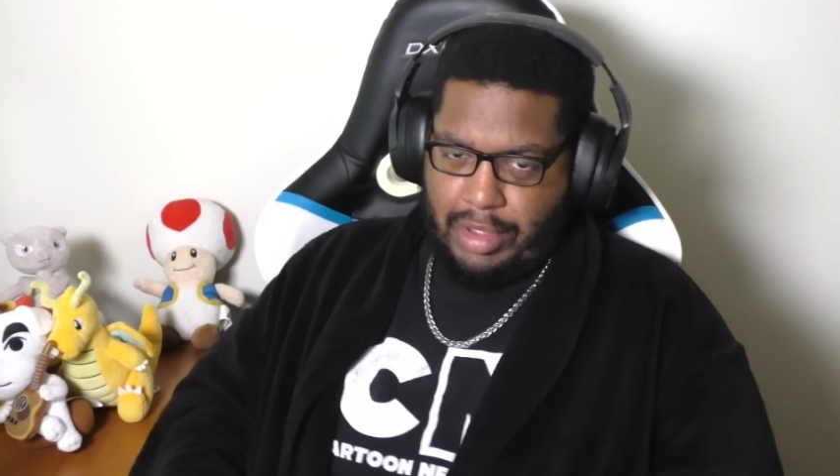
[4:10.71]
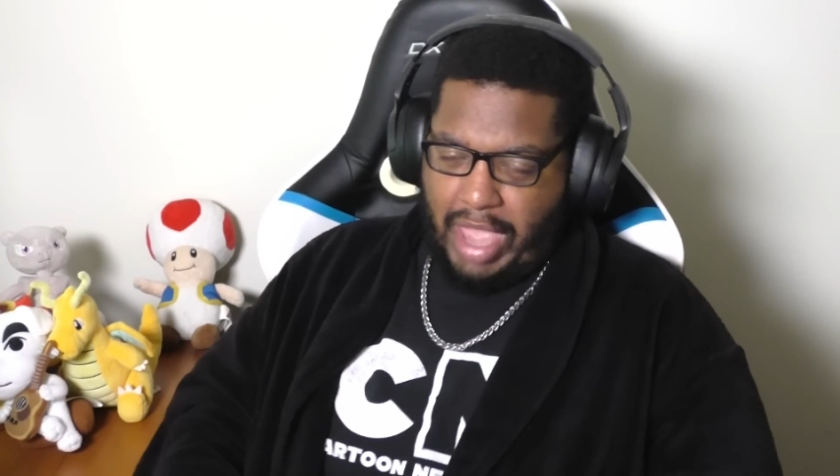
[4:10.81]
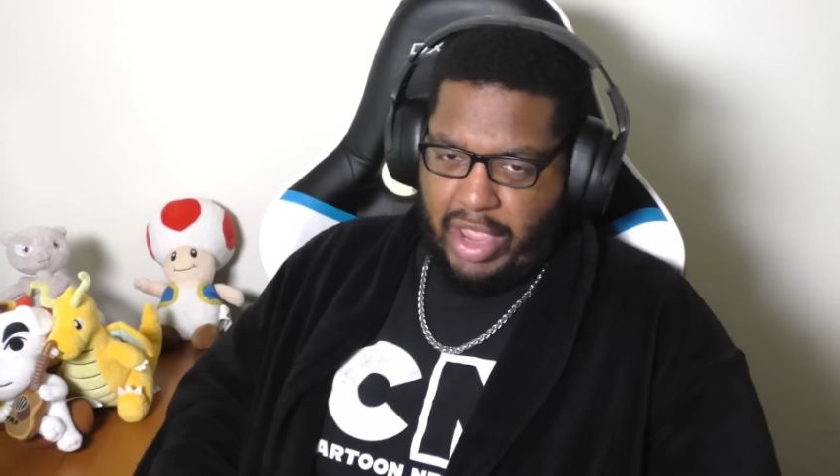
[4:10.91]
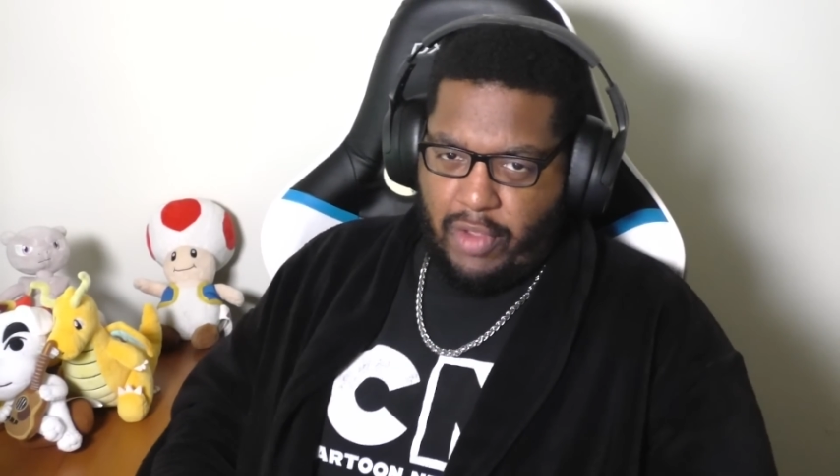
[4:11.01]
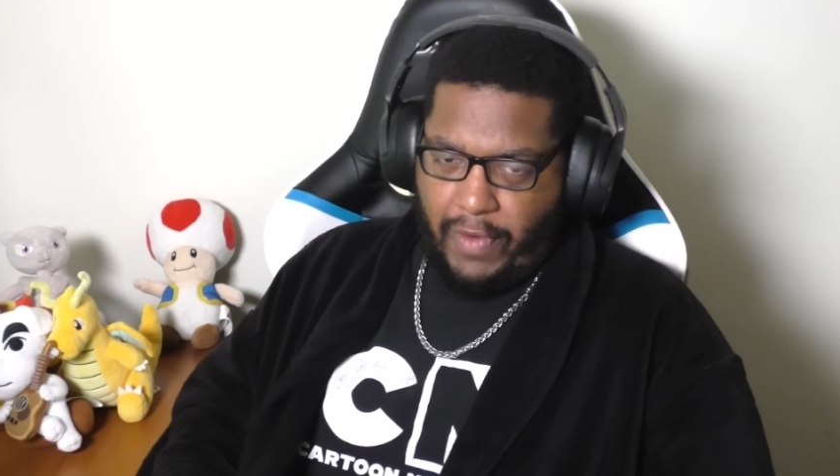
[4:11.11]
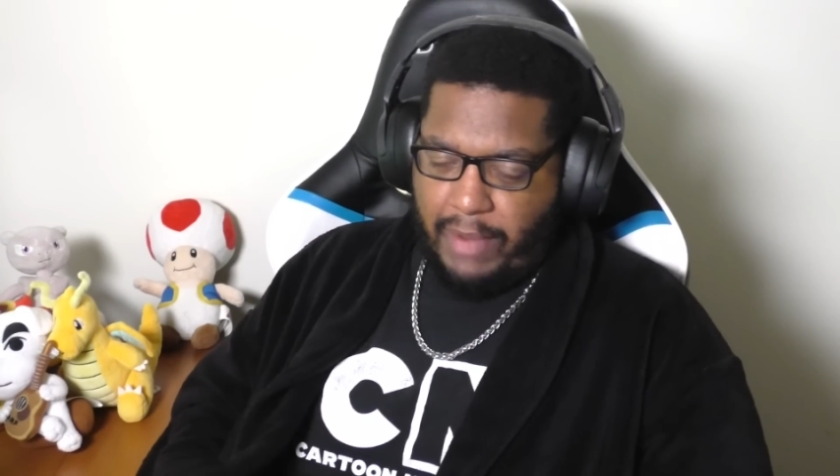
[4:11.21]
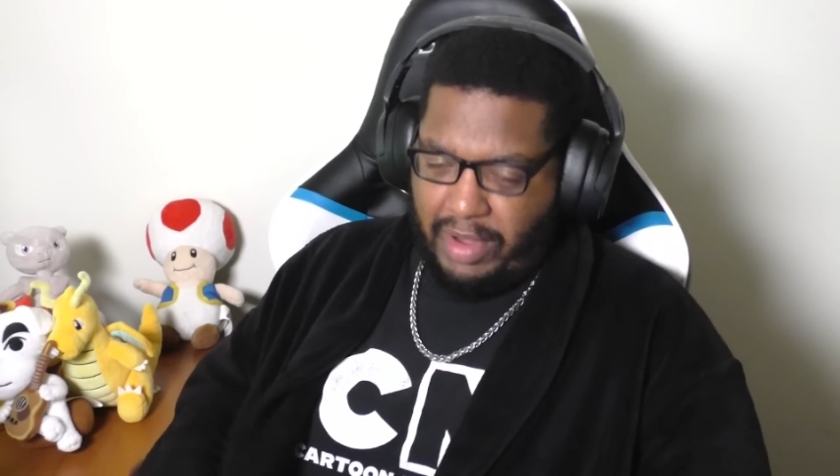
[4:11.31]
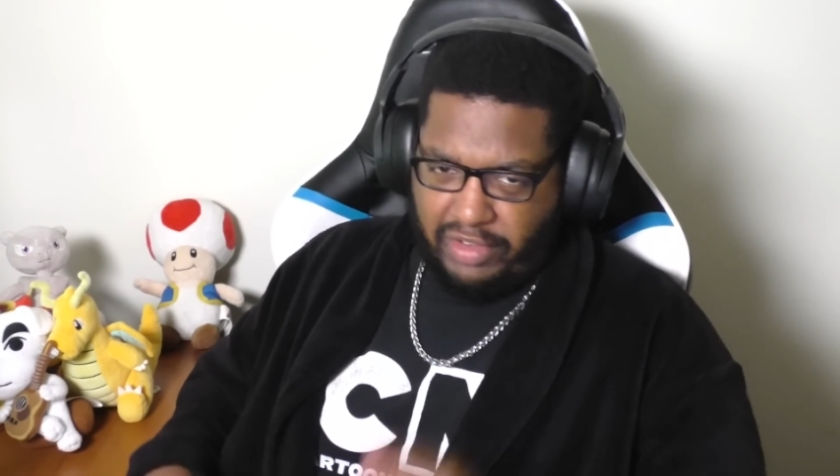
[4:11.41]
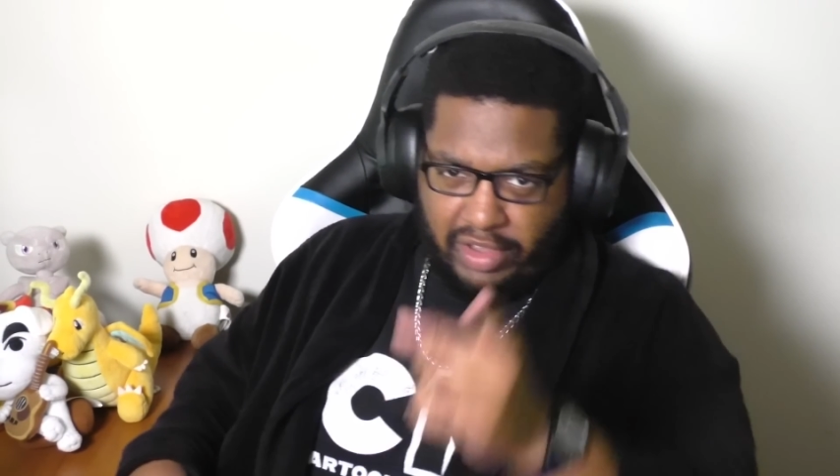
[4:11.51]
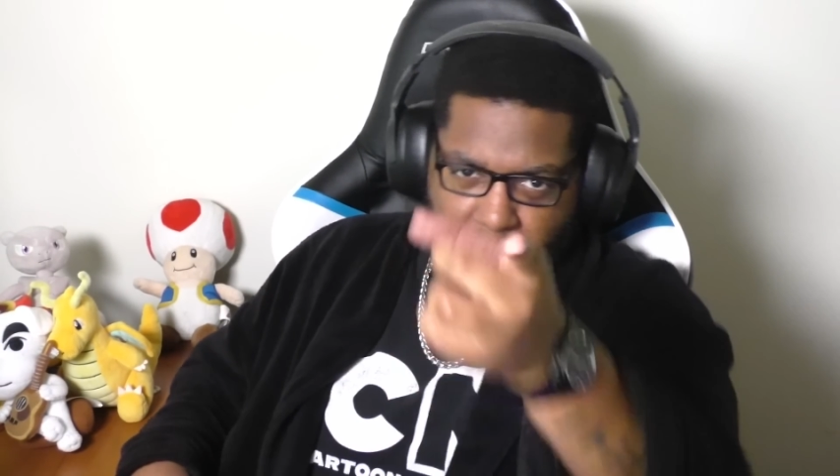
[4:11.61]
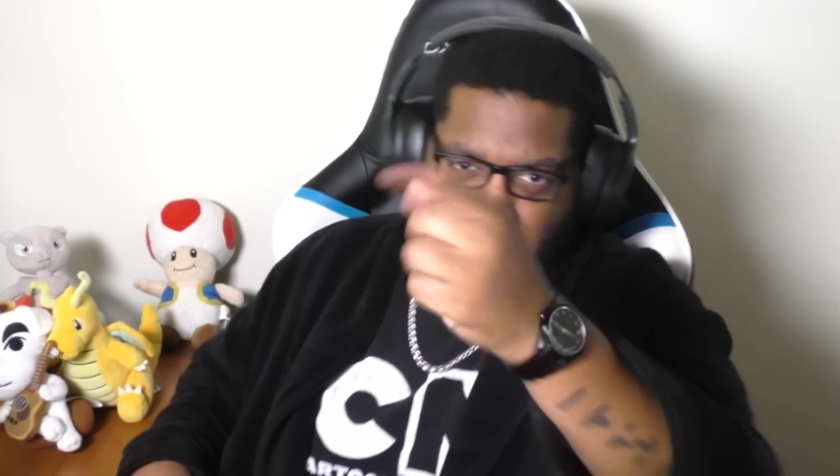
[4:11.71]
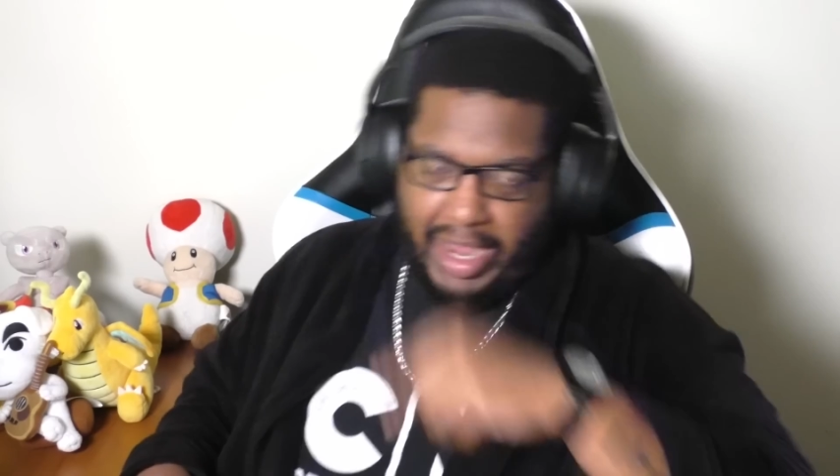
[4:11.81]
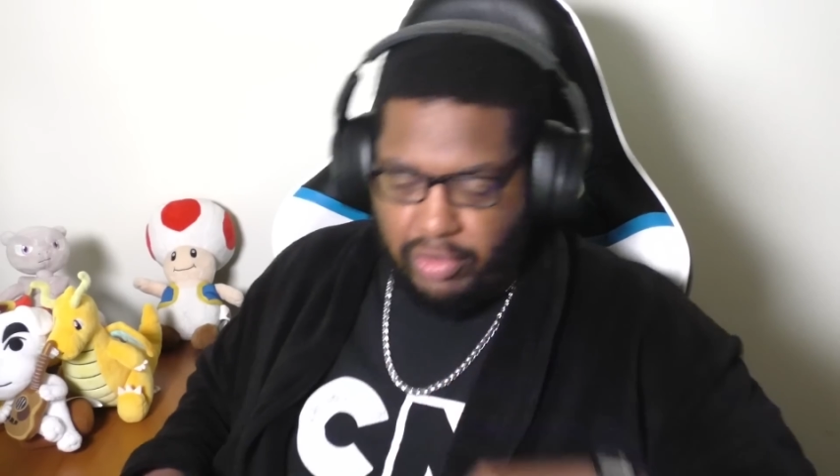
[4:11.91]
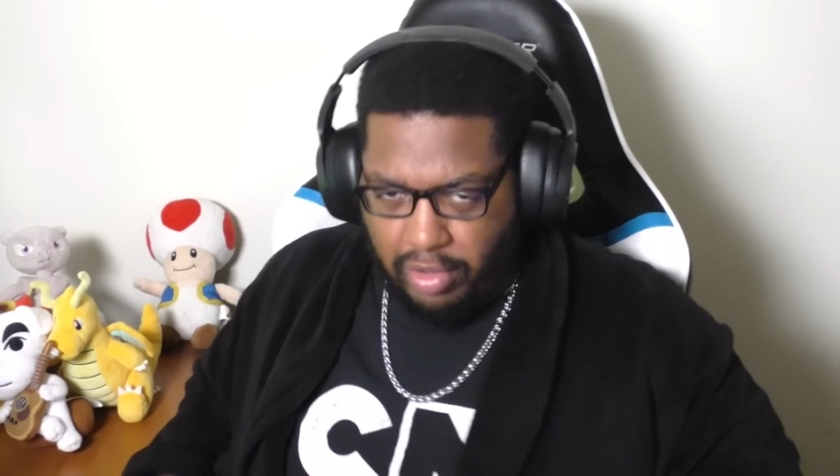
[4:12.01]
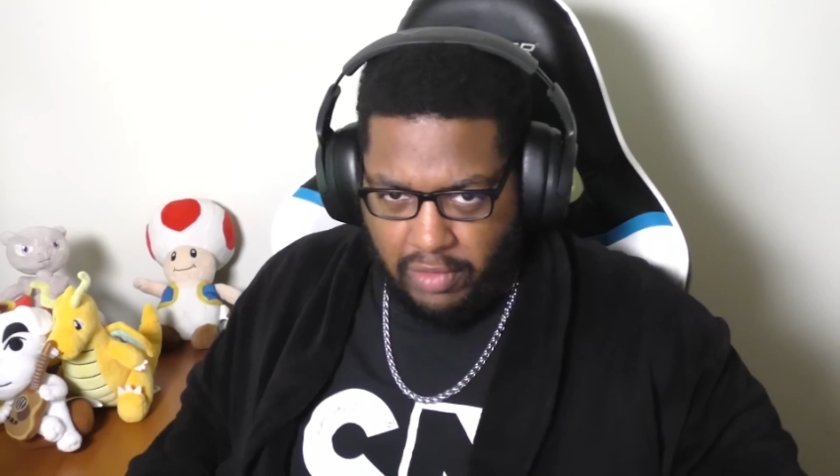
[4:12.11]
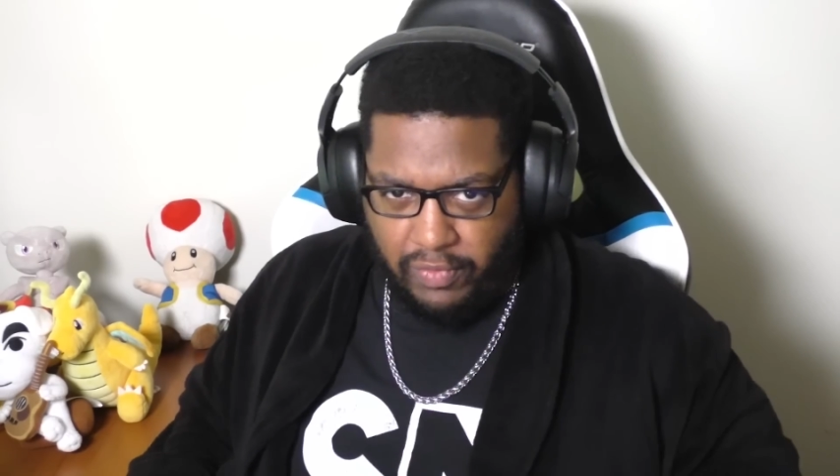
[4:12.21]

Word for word: Thank you very much. Let's get back into this